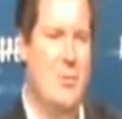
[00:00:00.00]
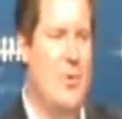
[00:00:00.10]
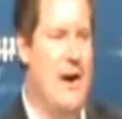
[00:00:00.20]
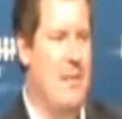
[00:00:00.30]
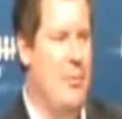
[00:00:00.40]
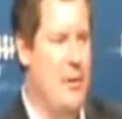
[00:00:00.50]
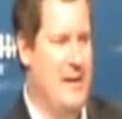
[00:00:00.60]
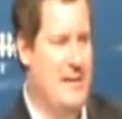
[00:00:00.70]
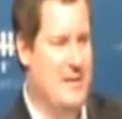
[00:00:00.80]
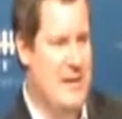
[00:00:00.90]
We're at a
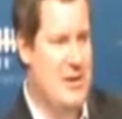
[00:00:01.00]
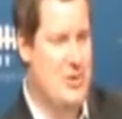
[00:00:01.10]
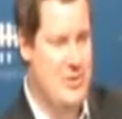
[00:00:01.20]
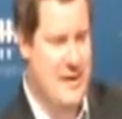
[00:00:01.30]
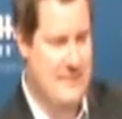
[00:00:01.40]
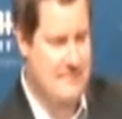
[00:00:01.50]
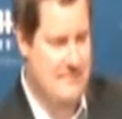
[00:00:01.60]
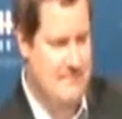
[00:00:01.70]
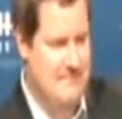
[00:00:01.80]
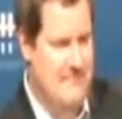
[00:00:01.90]
point in this country
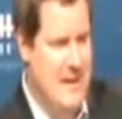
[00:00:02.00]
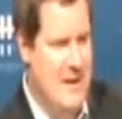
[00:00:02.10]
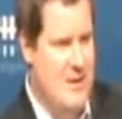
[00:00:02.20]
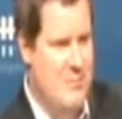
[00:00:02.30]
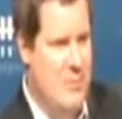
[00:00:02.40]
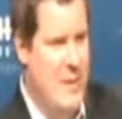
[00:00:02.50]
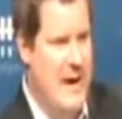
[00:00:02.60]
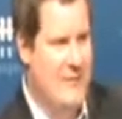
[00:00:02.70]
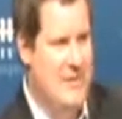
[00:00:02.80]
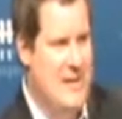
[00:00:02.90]
where
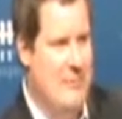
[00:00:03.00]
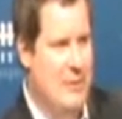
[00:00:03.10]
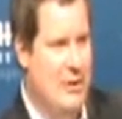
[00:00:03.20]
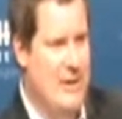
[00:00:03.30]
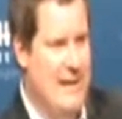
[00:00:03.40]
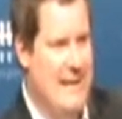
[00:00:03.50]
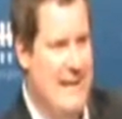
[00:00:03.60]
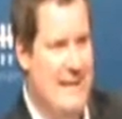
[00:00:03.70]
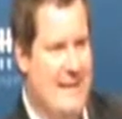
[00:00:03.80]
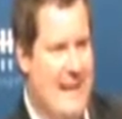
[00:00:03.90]
we have to stop
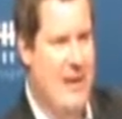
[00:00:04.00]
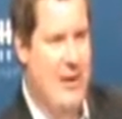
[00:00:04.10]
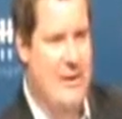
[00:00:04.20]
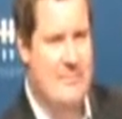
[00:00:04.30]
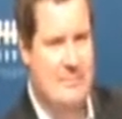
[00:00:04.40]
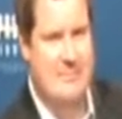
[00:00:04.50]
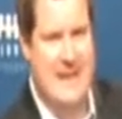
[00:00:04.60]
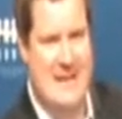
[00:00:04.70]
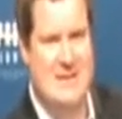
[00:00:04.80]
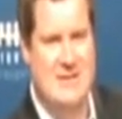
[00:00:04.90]
looking at the
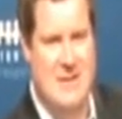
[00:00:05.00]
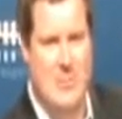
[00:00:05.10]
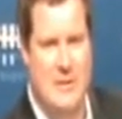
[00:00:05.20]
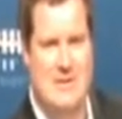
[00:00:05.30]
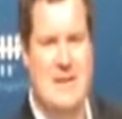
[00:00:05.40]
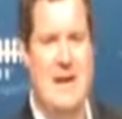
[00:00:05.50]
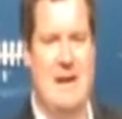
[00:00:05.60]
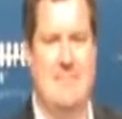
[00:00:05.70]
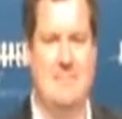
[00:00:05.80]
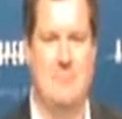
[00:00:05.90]
letter next to someone's
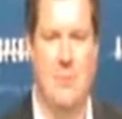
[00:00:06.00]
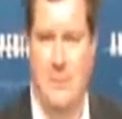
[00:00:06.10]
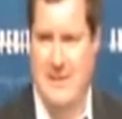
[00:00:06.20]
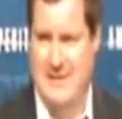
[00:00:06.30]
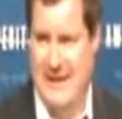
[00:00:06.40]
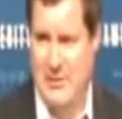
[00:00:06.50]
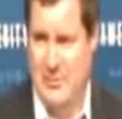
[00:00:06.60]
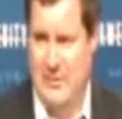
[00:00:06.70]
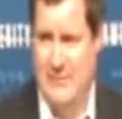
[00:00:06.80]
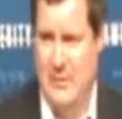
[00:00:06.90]
name when we decide
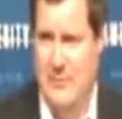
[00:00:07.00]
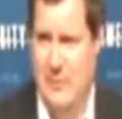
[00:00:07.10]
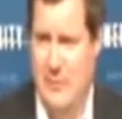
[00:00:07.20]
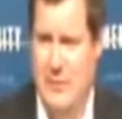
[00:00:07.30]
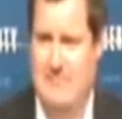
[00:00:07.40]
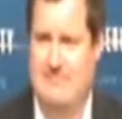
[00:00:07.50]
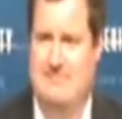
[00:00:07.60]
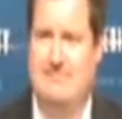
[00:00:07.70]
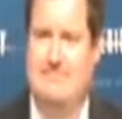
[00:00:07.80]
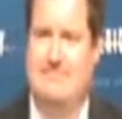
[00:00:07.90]
who we're going to vote for.